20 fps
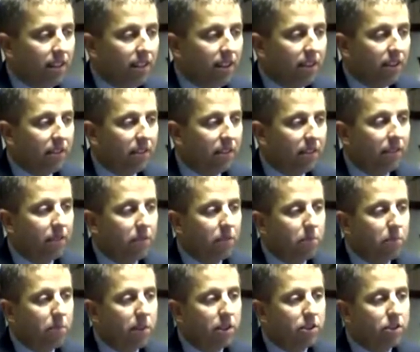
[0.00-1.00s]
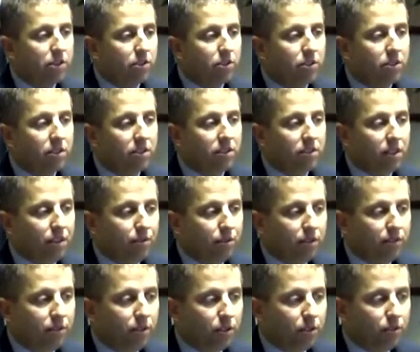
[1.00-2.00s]
And then patients are still at
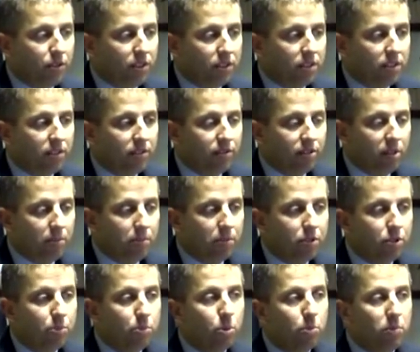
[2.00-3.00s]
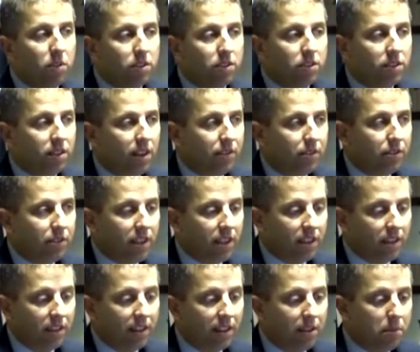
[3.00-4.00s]
threefold risk for up to 2 more months after
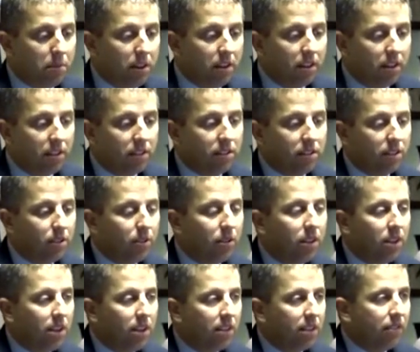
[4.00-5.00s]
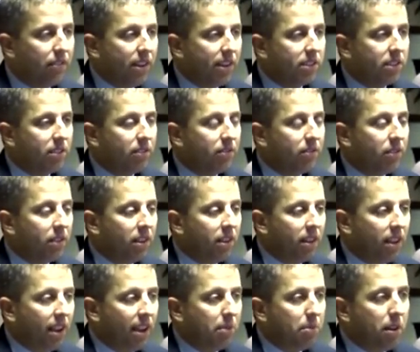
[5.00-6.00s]
taking the antibiotic. So the effects of
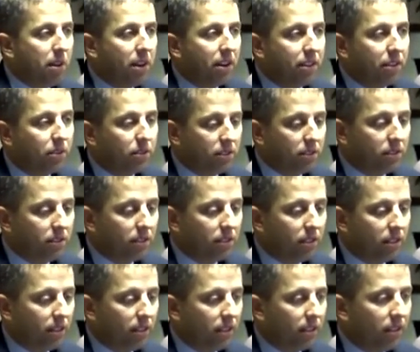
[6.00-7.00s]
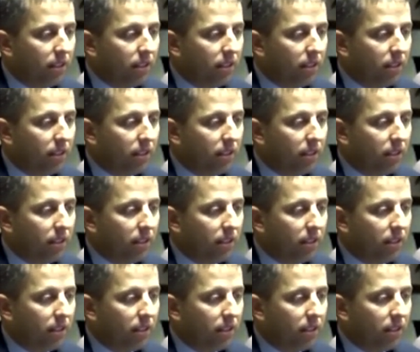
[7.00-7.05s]
antibiotic use is